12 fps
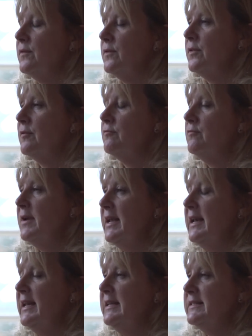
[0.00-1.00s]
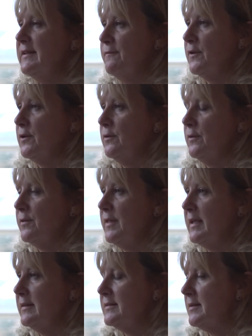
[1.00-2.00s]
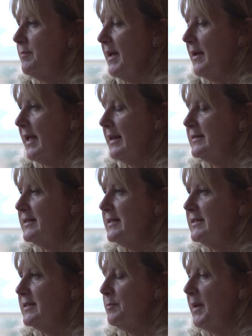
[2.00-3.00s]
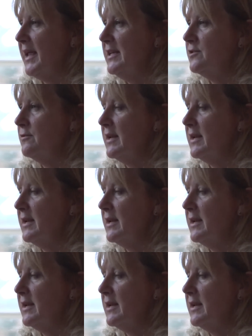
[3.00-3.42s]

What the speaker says: the really difficult things about anticipatory